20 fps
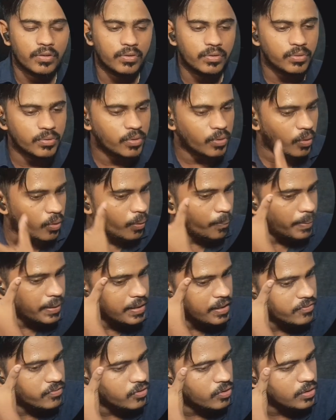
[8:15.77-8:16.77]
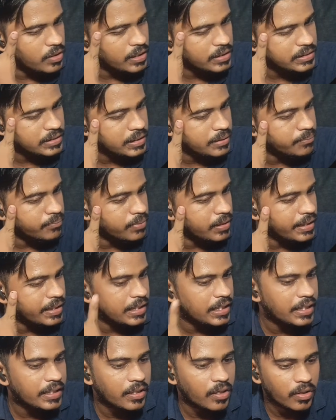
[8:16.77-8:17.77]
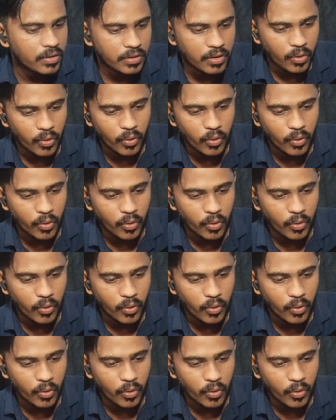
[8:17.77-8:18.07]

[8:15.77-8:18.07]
To open the folder, simply click on the